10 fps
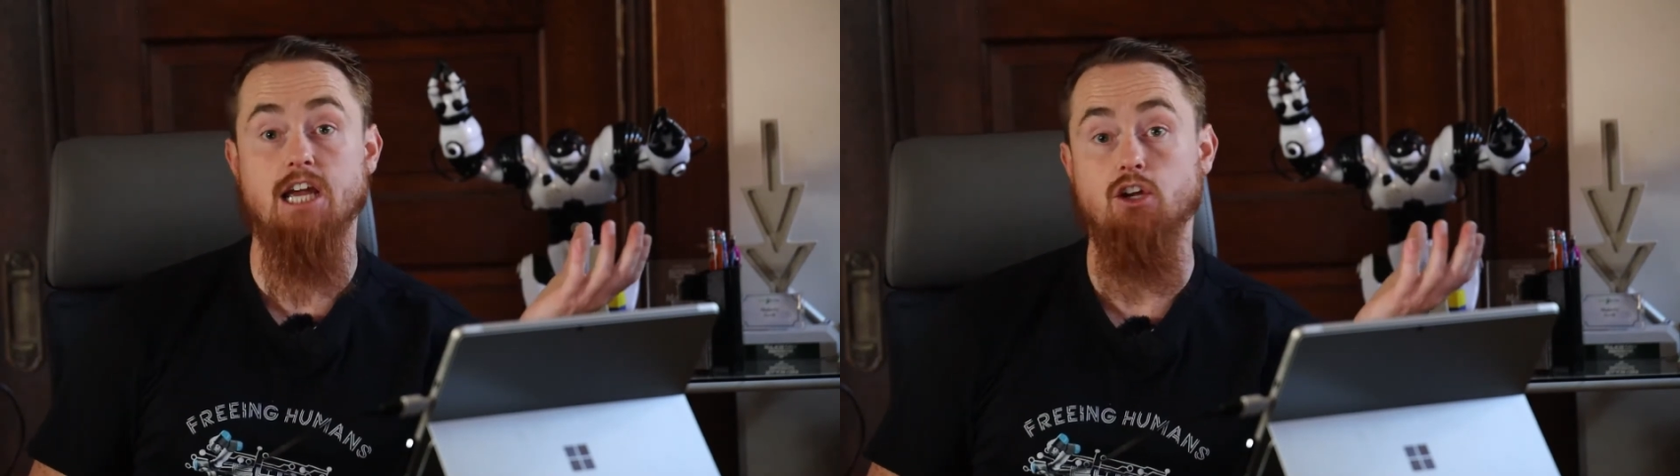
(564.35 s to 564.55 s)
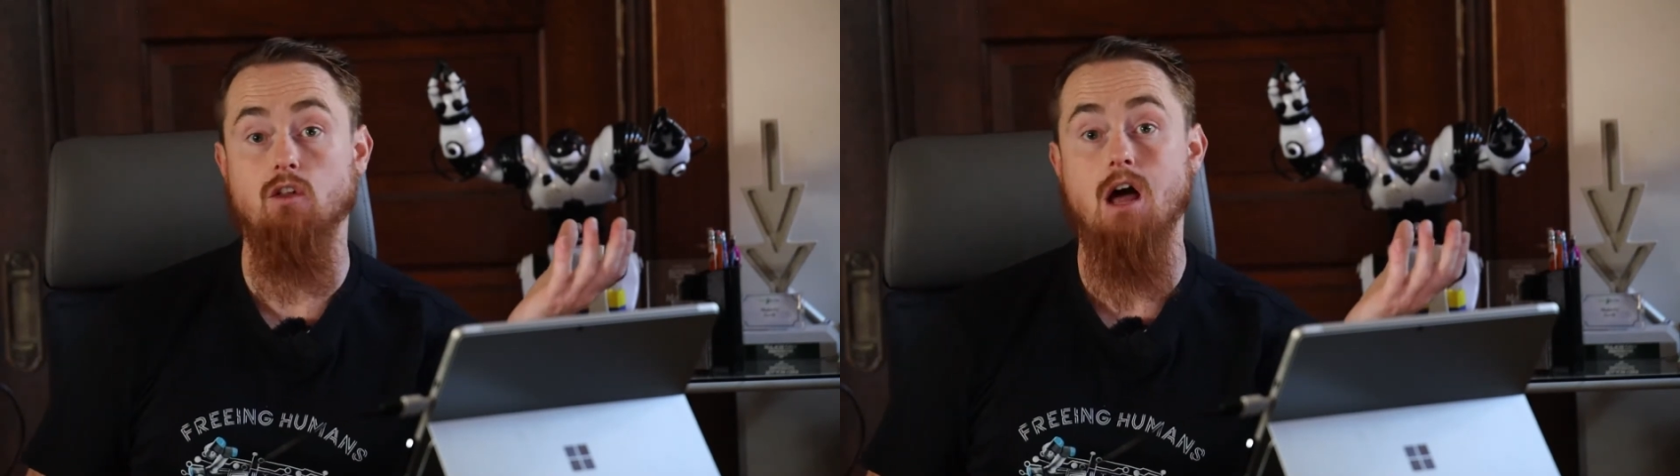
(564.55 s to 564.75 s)

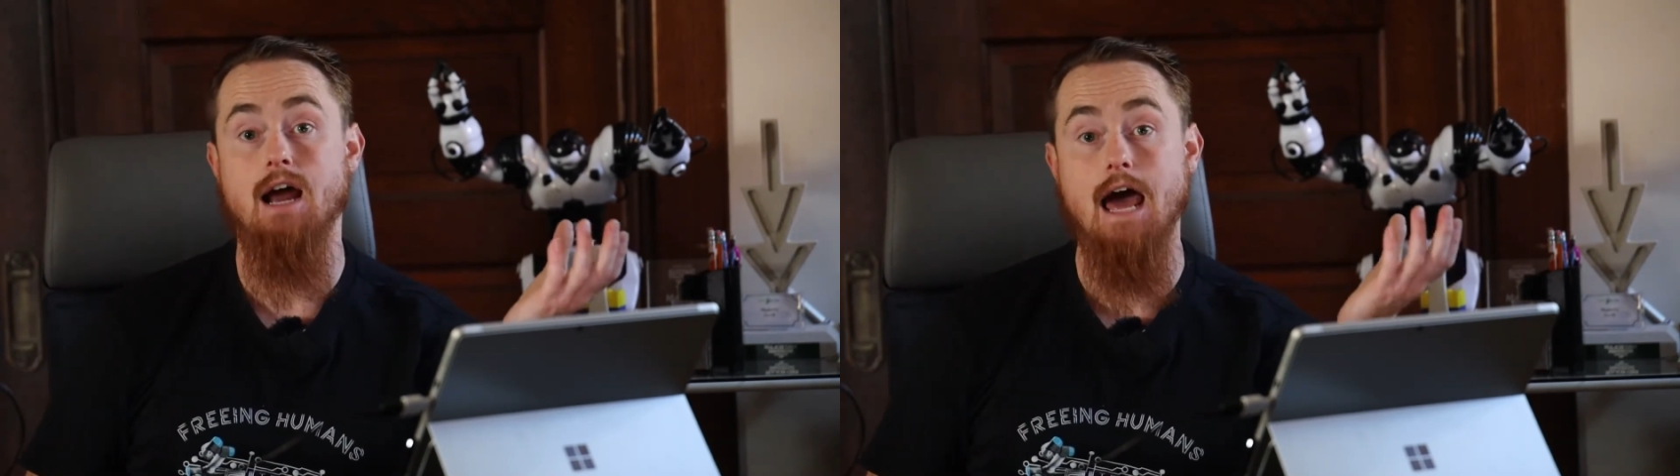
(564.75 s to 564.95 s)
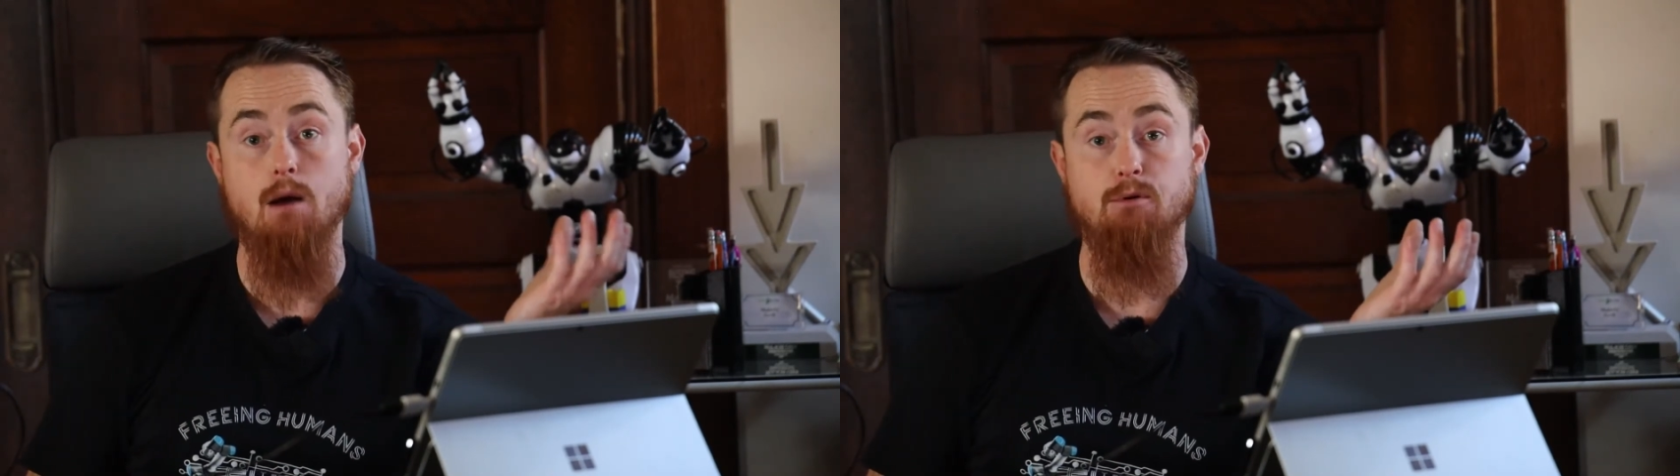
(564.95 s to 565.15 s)
take your
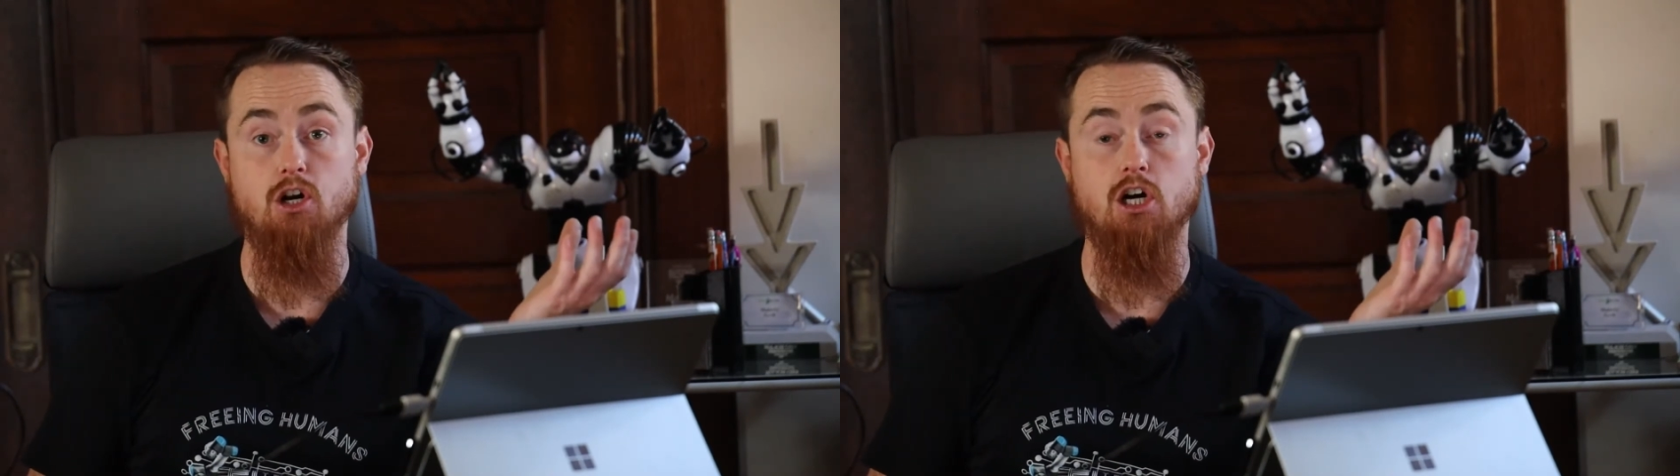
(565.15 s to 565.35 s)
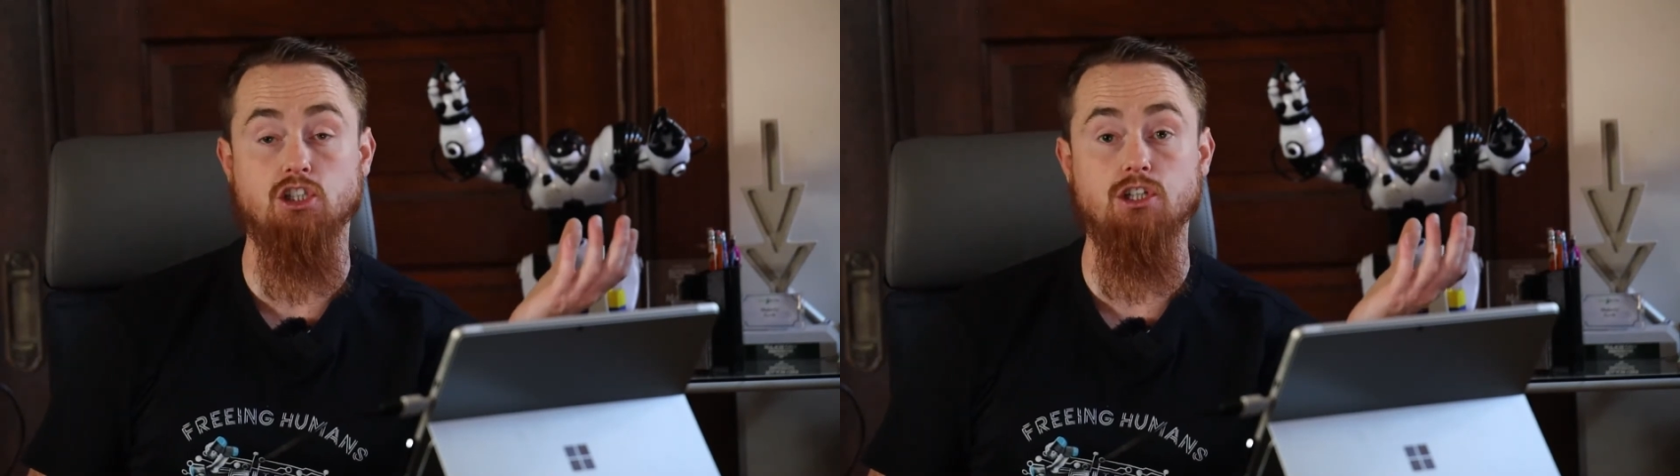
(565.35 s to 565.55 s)
line out of
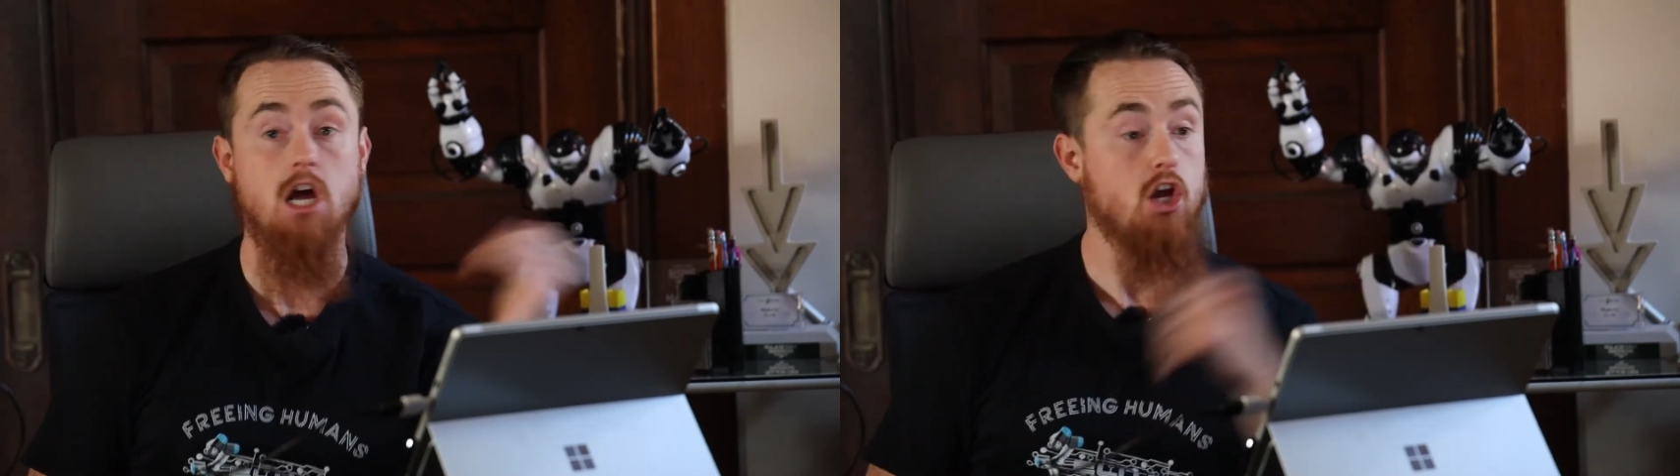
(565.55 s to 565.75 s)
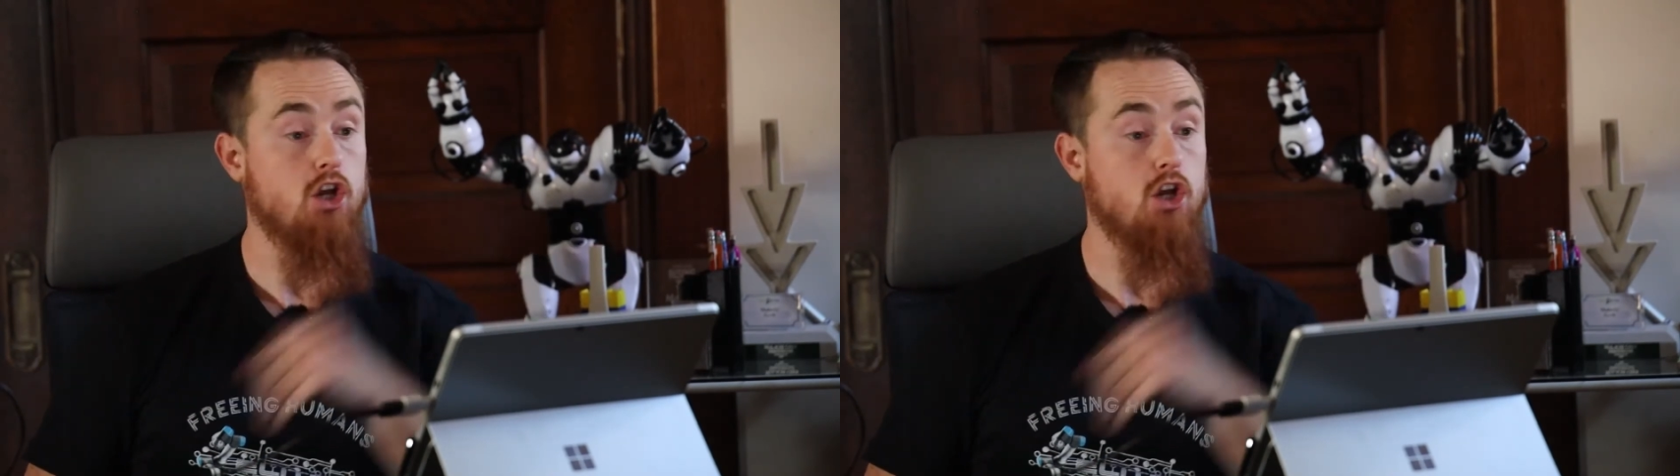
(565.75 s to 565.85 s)
production.